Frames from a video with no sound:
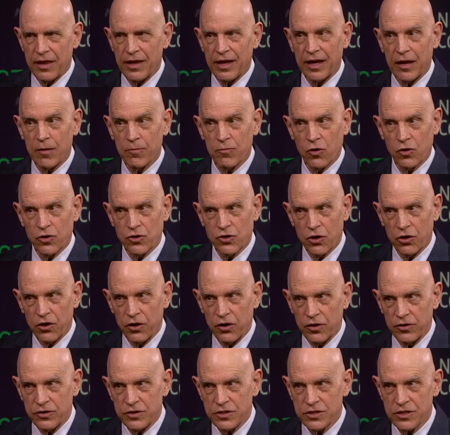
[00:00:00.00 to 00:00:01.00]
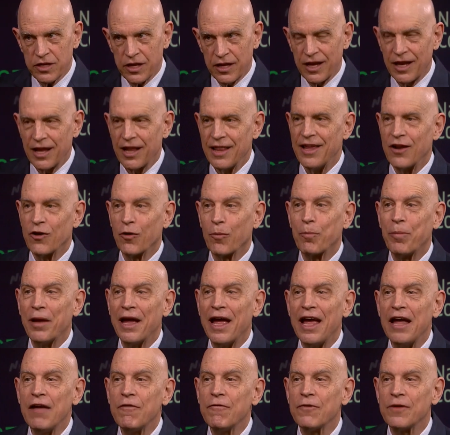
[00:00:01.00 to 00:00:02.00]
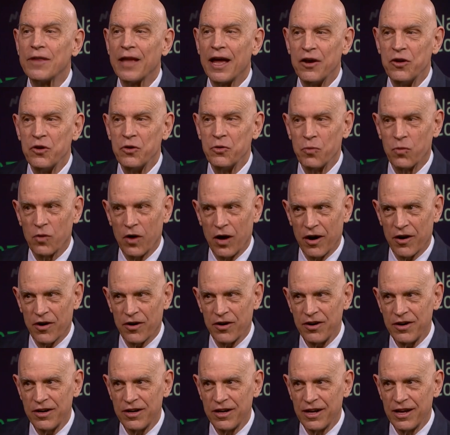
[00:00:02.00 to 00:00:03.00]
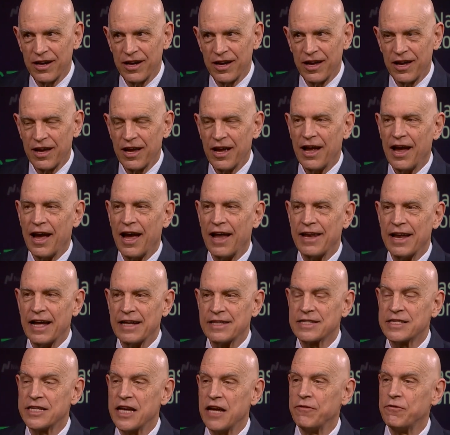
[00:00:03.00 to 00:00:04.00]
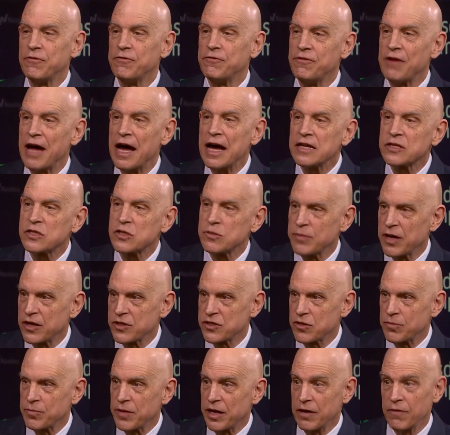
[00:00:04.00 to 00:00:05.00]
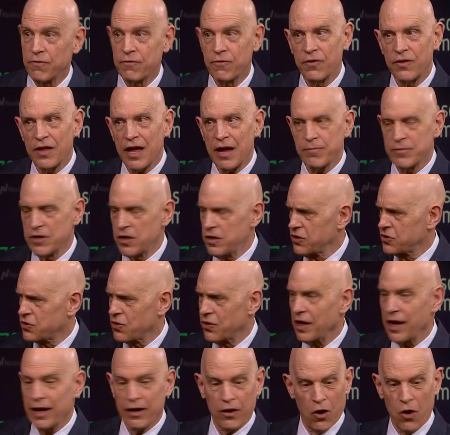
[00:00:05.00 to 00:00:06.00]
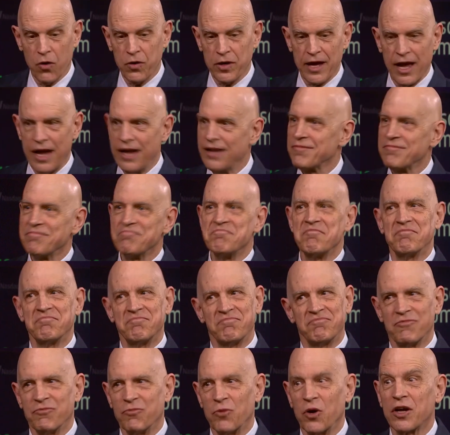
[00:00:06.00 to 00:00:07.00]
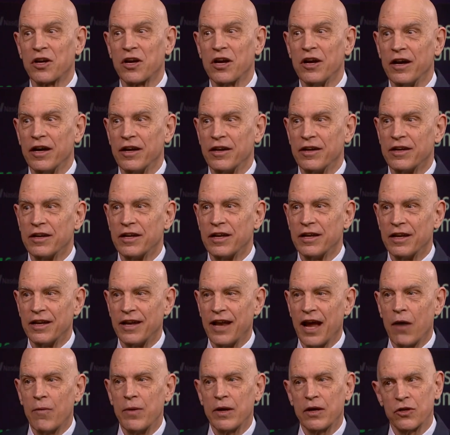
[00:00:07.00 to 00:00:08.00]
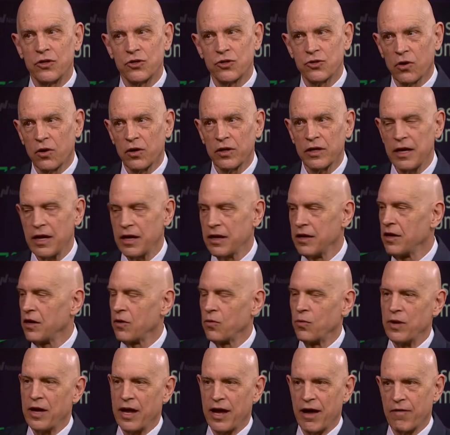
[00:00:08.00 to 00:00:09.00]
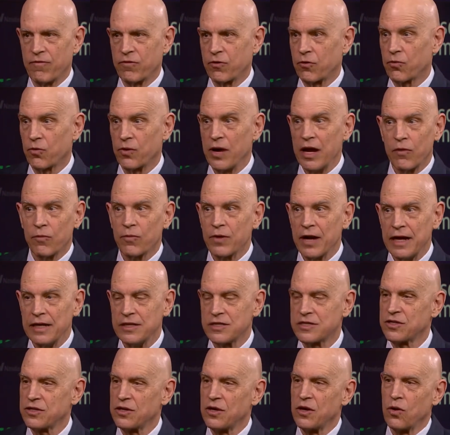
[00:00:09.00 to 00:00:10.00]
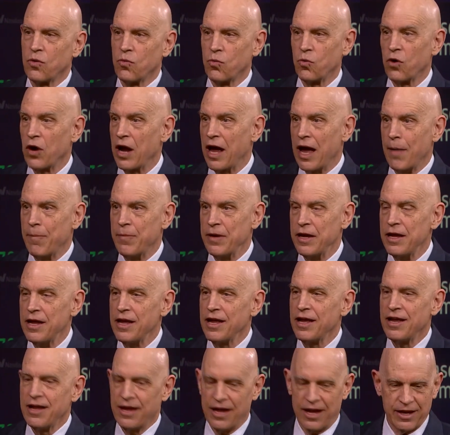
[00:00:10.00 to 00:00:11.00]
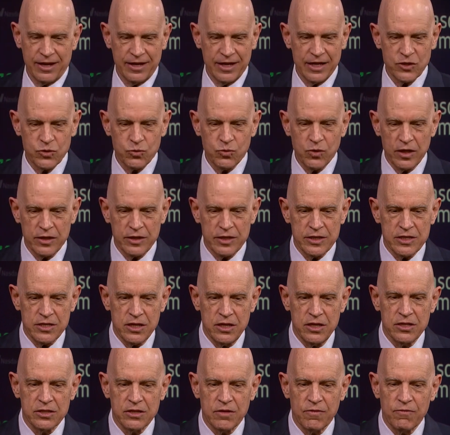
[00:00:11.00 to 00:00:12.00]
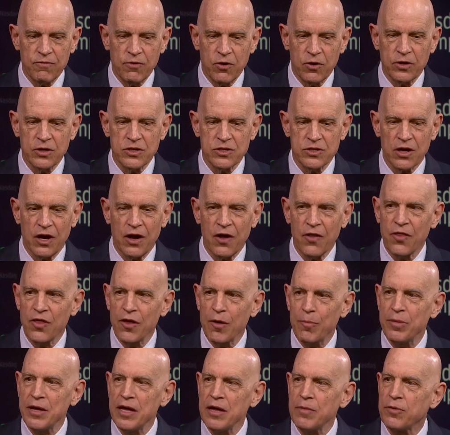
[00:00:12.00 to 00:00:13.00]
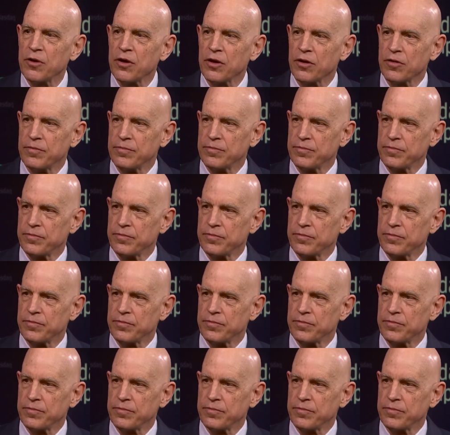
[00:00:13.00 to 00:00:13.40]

They get more turns. They don't pay for that new water, and that saves vast amounts of money for them. So they're like, okay, we're good. Now we control it. We have great rates. We're happy. And guess what? The cities can focus on the people.